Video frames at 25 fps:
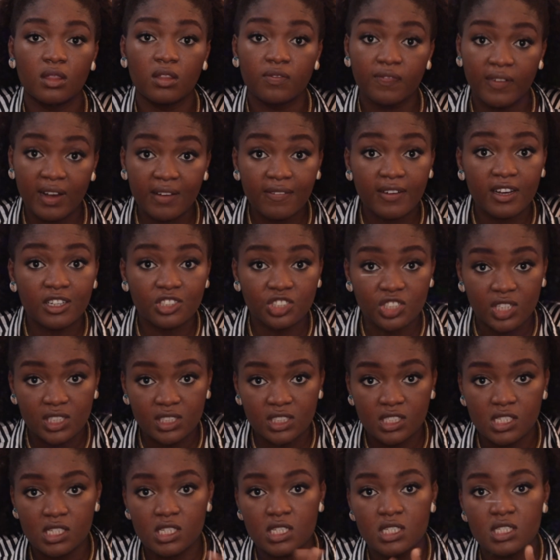The 500
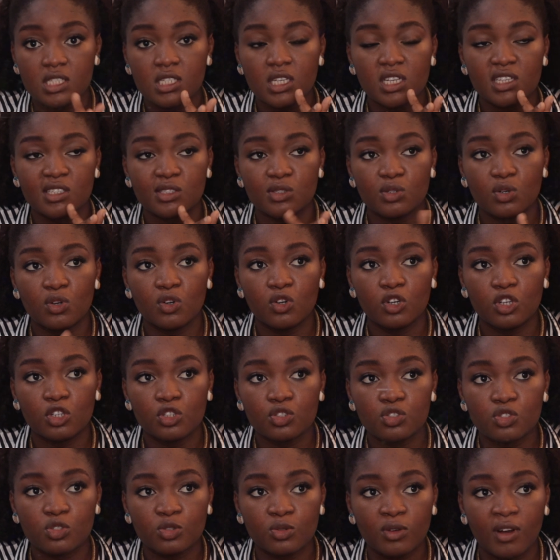cedis is
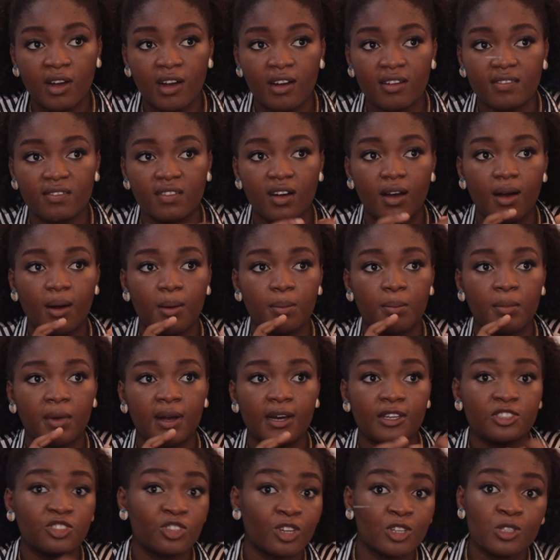going to cover
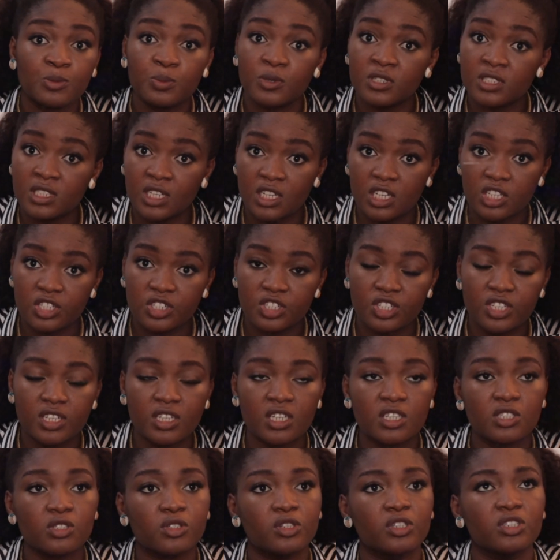my
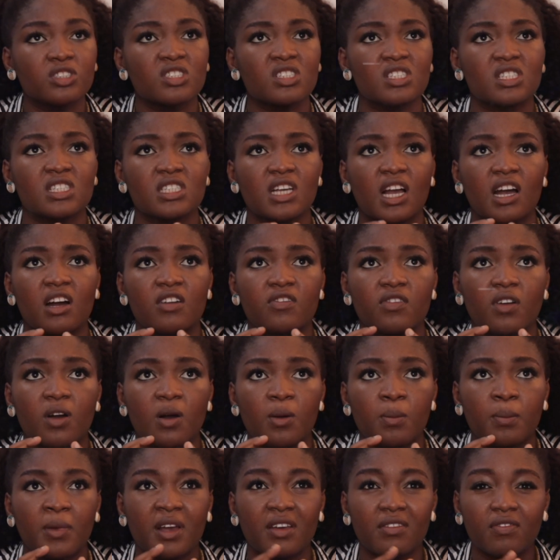transportation, it's going to
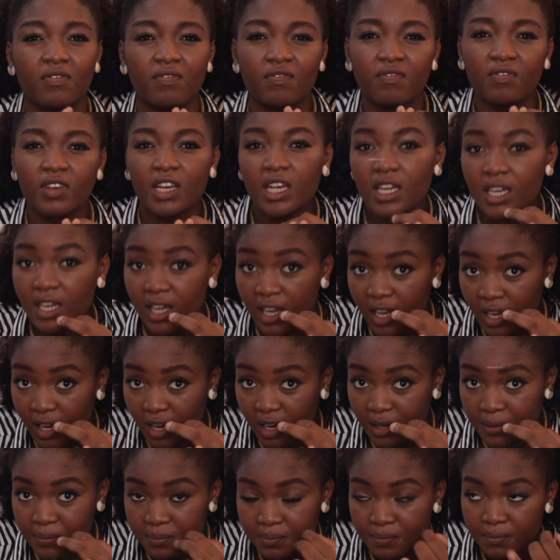cover my
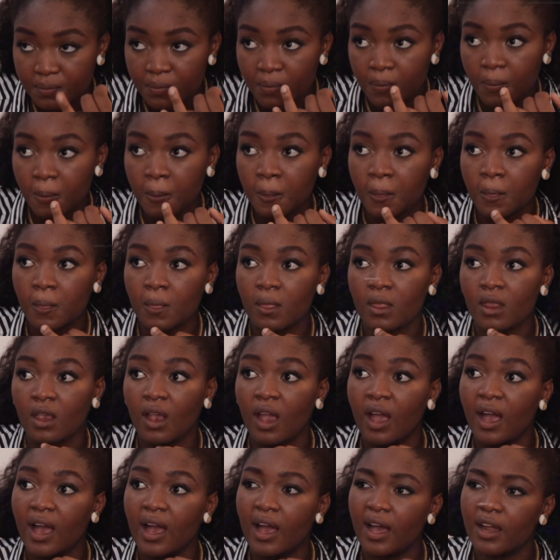feeding,
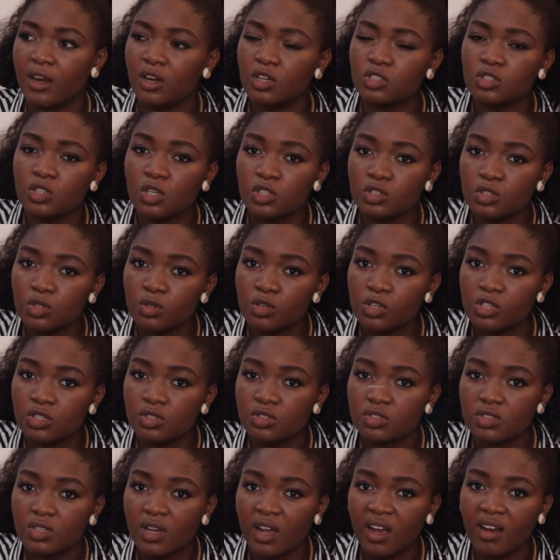and it's also
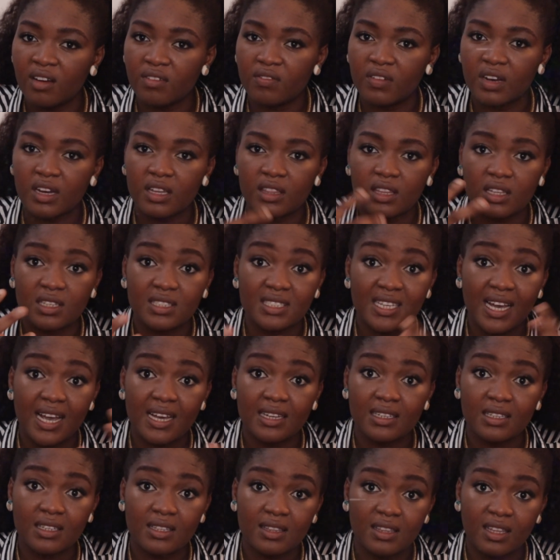going to cover the
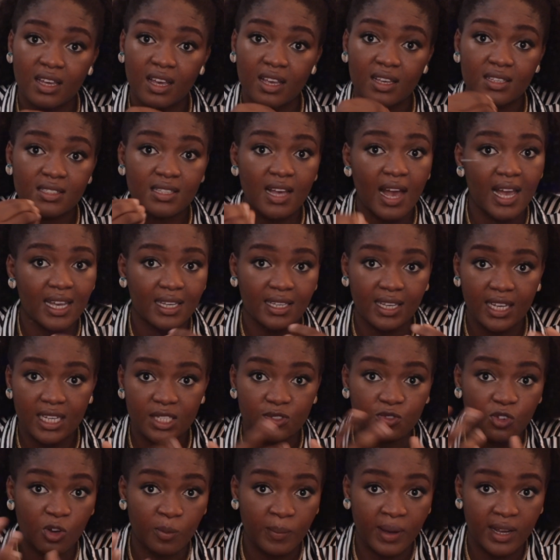tiny things I
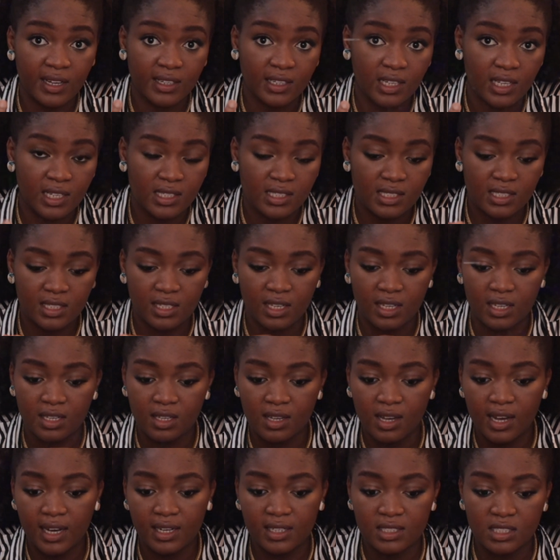get for my
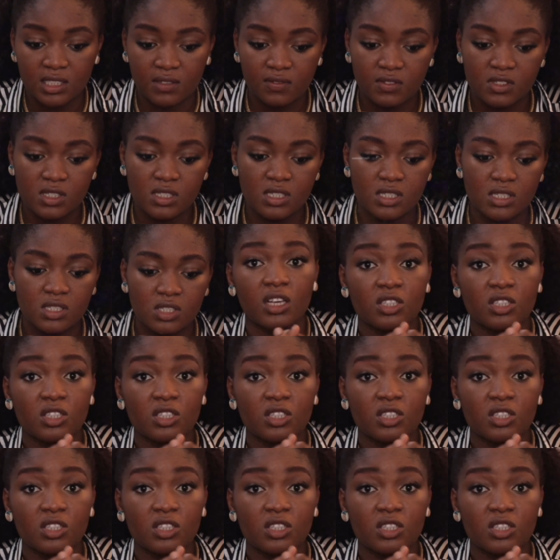day-to-day activities.